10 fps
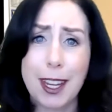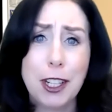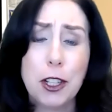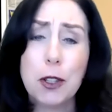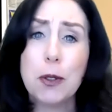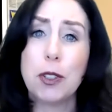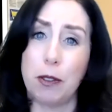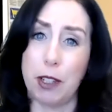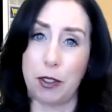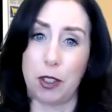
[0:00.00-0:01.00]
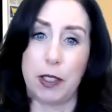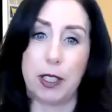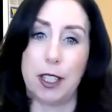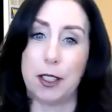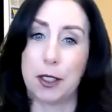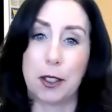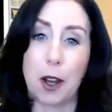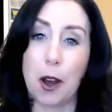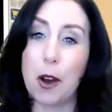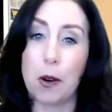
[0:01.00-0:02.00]
use career services,
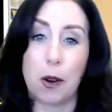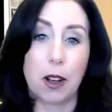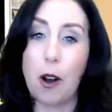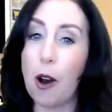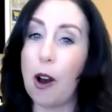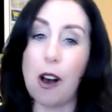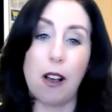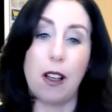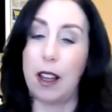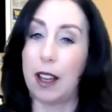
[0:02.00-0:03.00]
go call